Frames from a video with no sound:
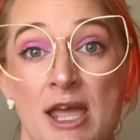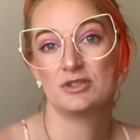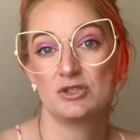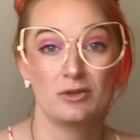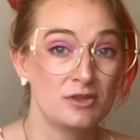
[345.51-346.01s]

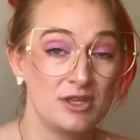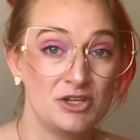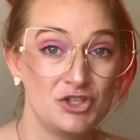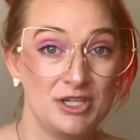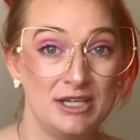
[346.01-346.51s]
So the
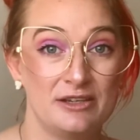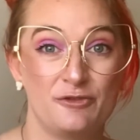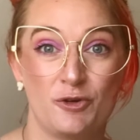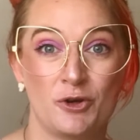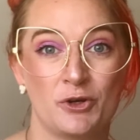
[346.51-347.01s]
thing she needed
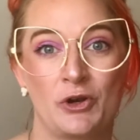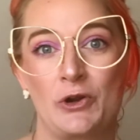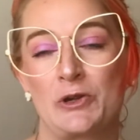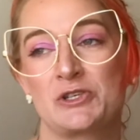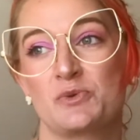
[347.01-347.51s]
for her
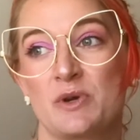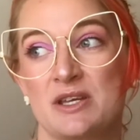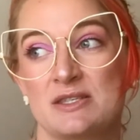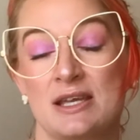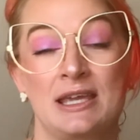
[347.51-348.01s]
curse
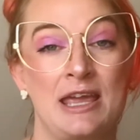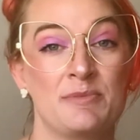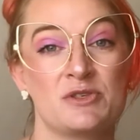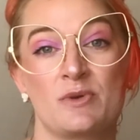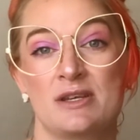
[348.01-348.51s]
was a
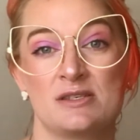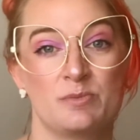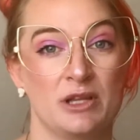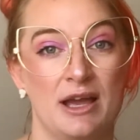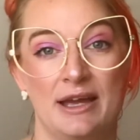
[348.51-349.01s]
cape as red as
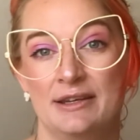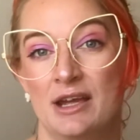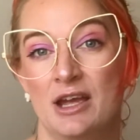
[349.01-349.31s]
blood,